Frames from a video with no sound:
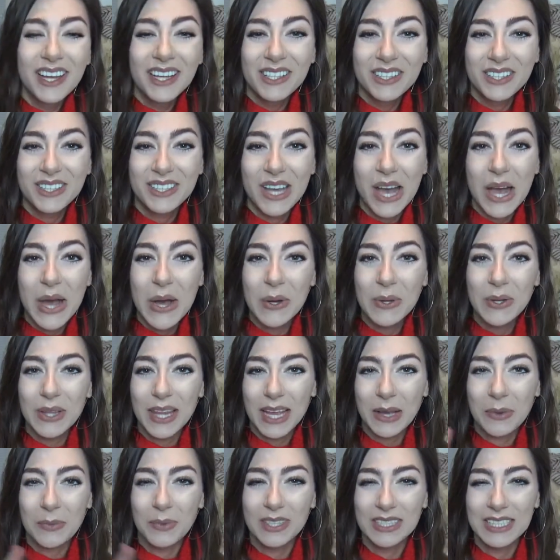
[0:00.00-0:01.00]
So
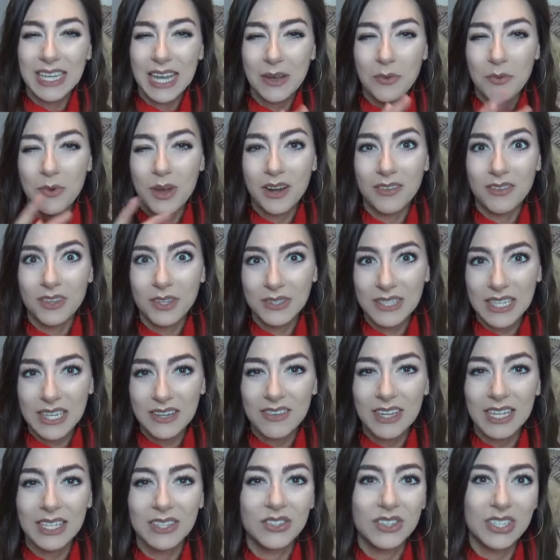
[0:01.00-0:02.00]
like we'll take one of those
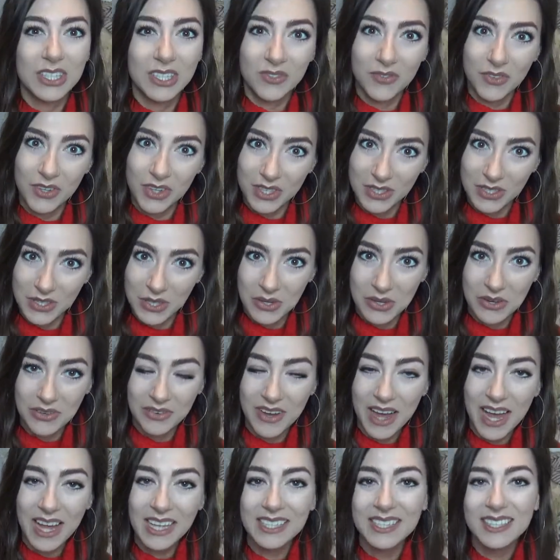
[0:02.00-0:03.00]
evenings just for the two of
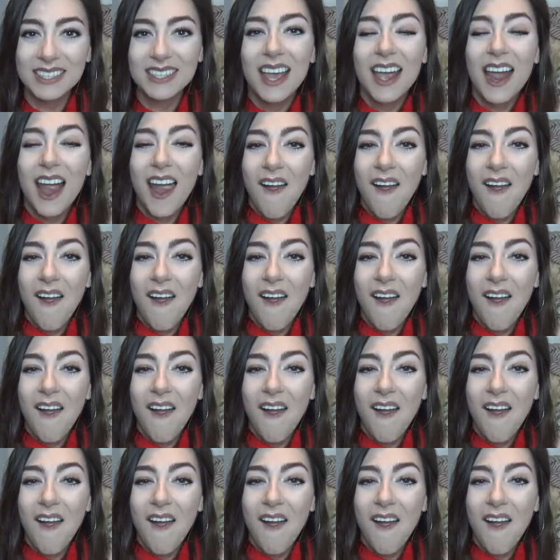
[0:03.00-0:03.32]
us.